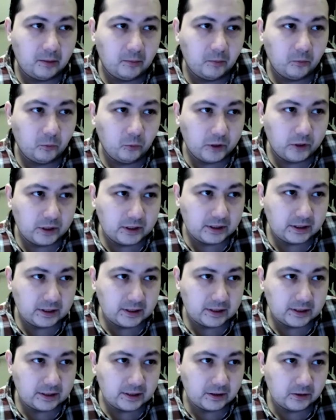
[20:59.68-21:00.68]
which
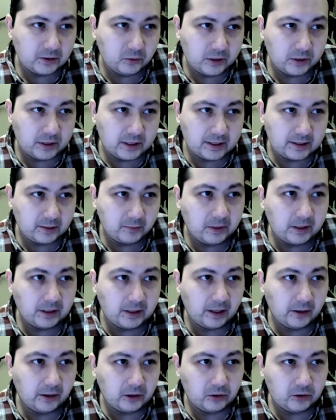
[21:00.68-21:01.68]
is something
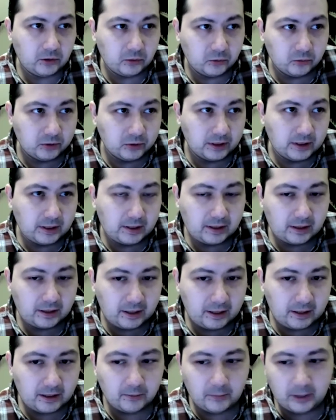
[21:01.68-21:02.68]
that you don't really
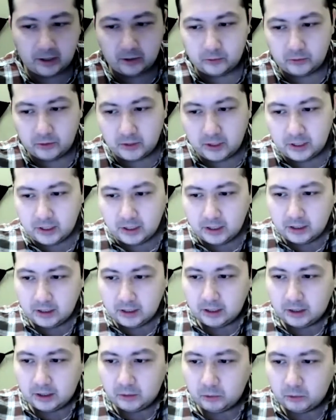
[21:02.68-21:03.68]
think about.
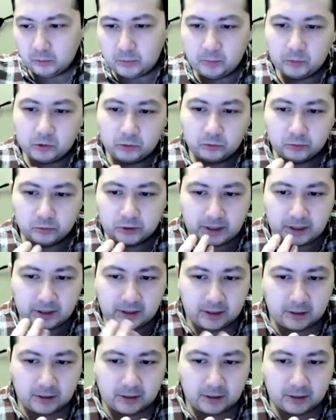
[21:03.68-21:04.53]
What people don't really think